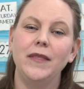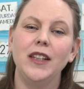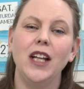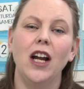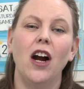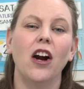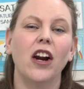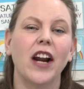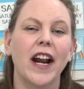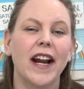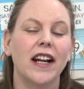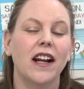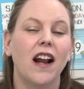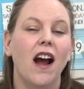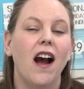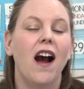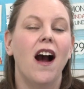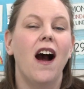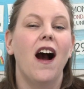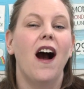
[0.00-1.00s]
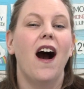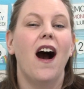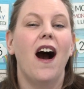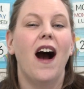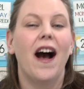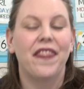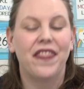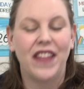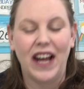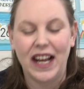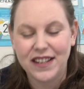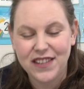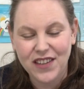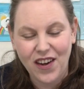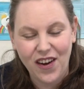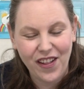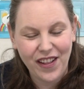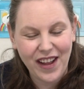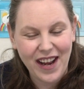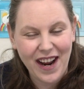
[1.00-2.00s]
All right, that's
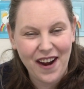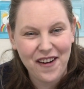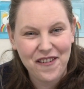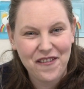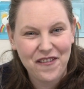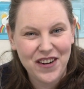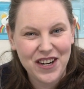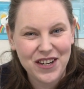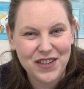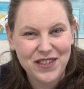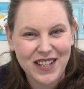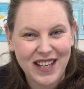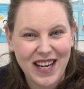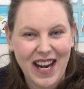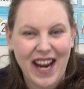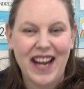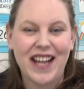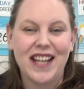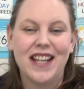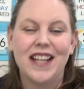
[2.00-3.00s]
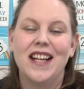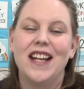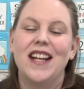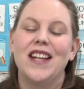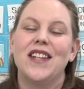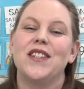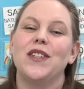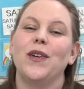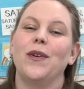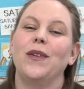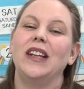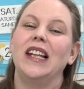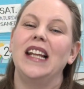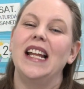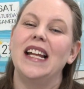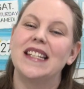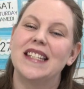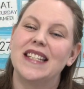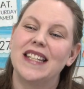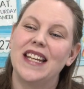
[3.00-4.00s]
all I have for you today. So
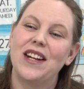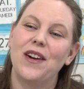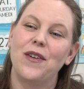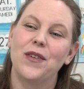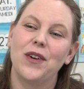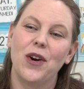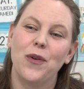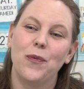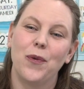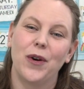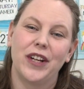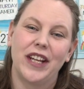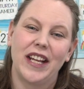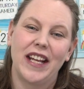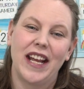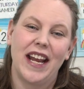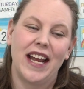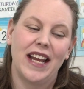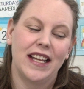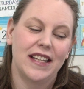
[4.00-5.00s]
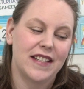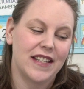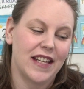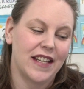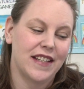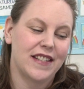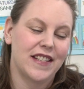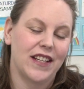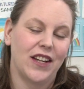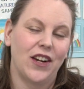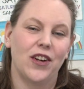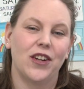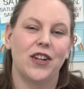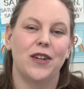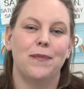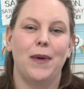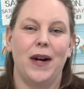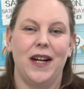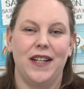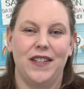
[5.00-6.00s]
let's get out our working hands and sing our
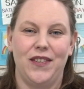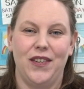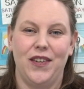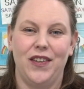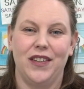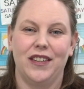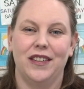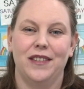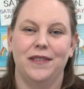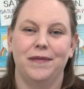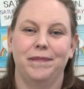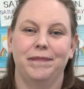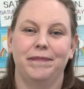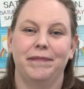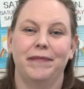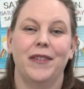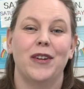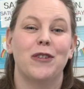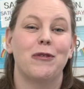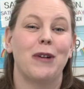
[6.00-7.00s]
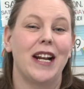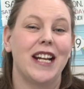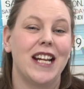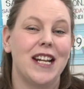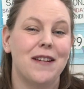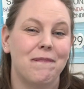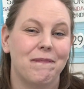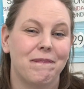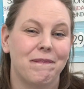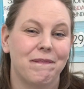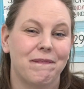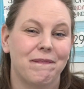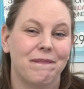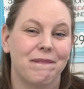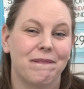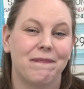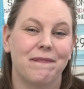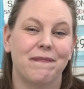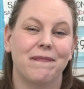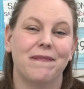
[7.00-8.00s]
goodbye song. Ready?
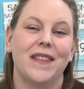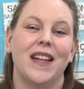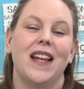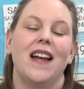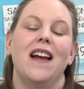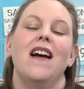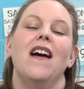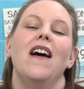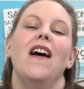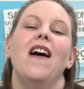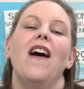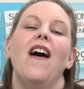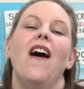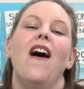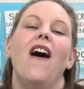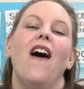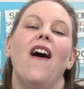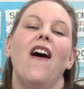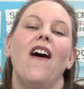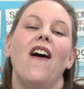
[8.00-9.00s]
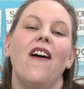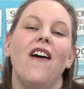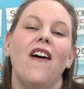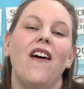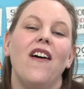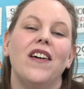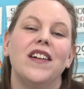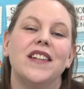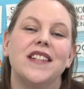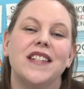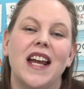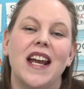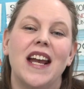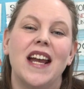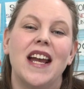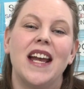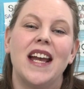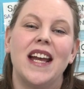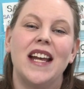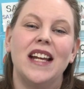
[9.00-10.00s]
All
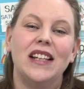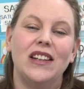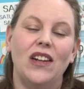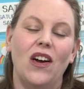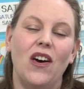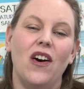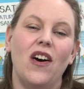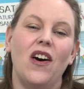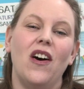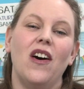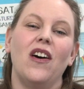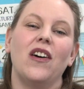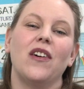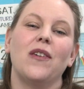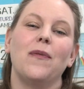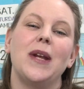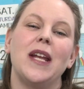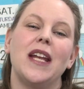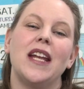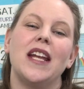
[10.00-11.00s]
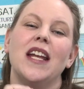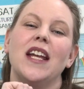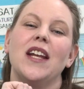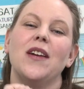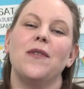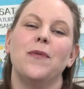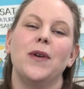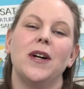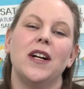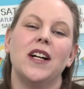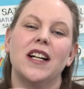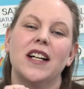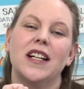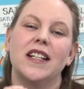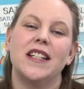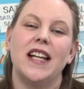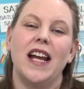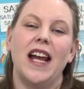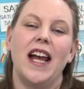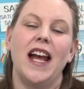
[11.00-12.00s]
day long we
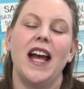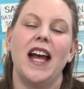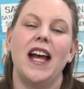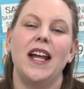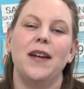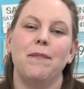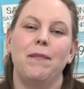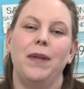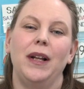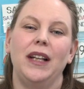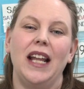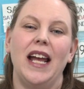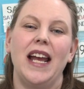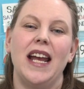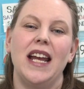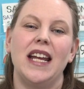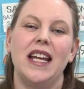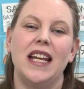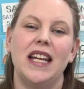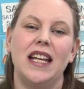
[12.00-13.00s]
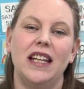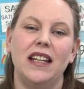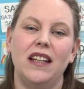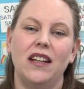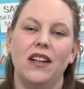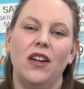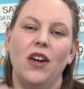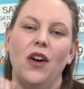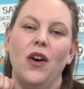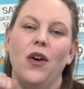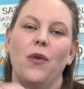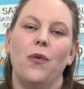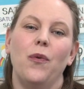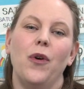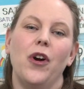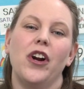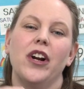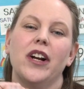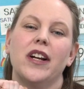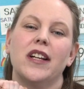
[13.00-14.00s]
worked and played,
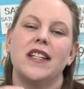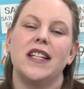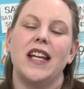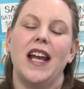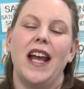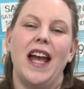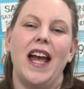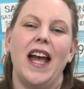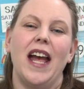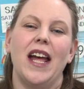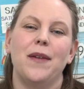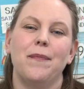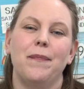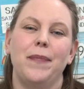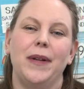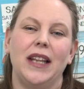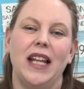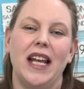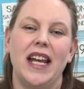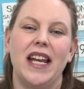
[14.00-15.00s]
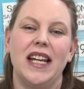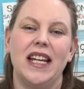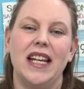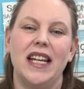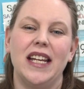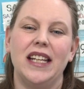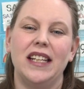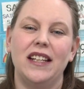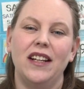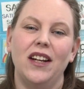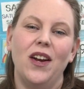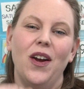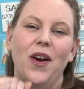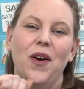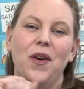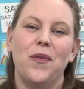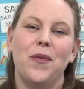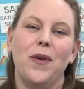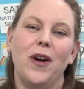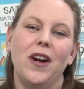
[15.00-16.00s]
worked and played,
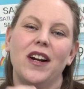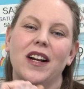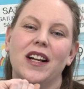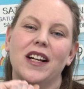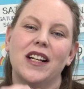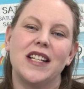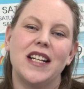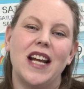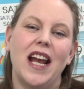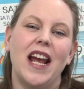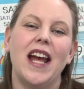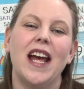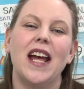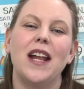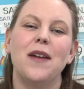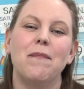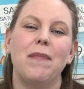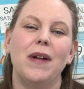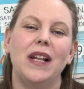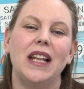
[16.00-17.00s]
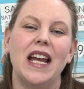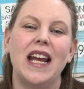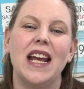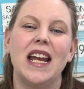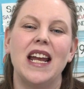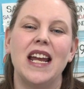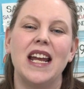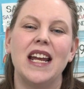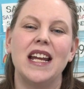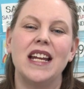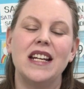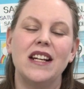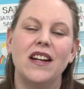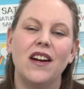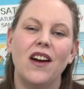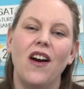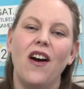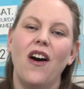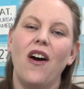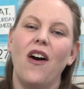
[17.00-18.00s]
worked and played.
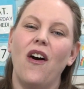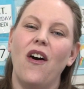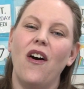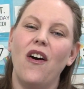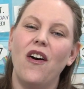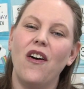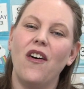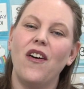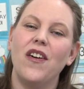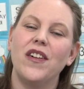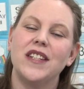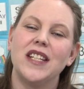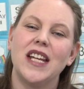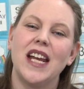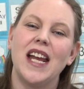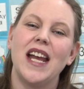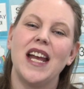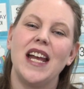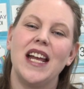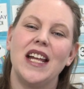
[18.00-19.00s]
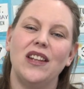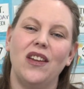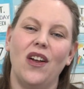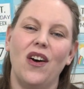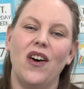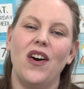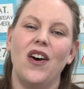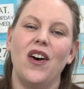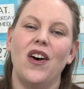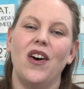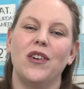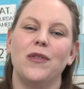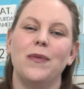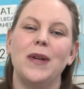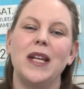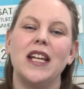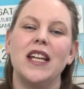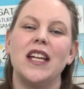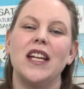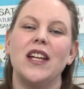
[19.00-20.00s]
All day long
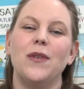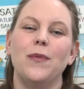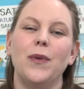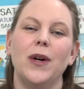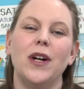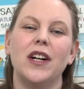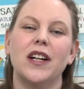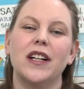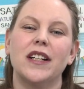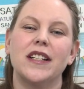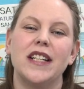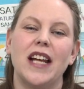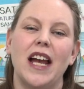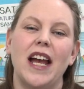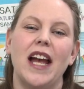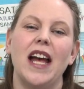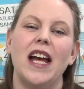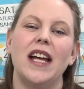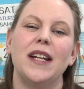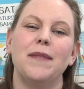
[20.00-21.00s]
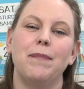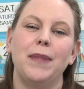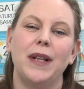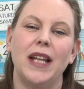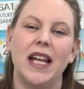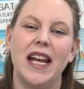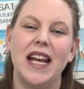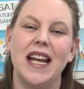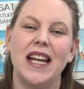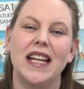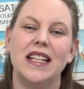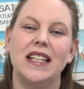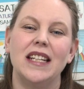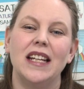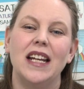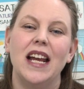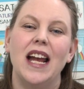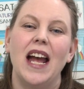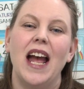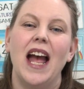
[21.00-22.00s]
we worked and played,
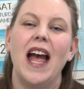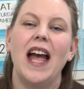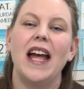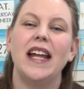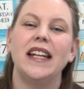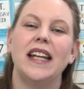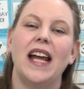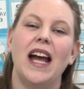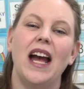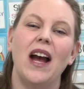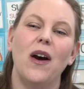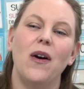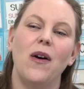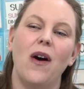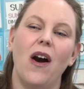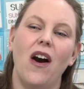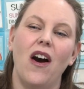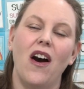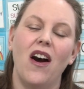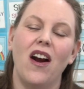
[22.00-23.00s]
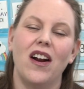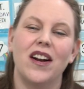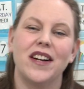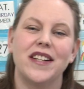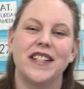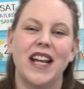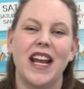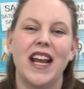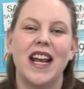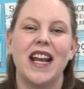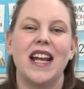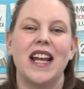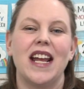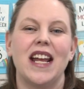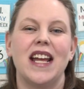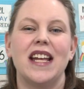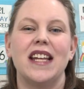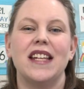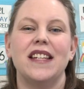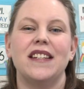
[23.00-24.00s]
and now our day
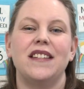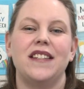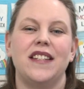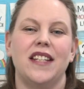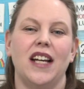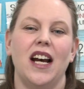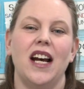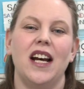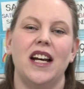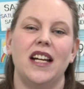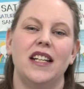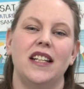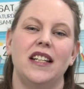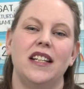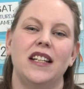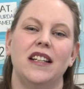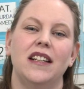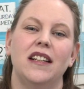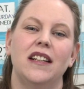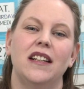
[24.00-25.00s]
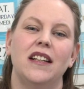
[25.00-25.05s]
is done.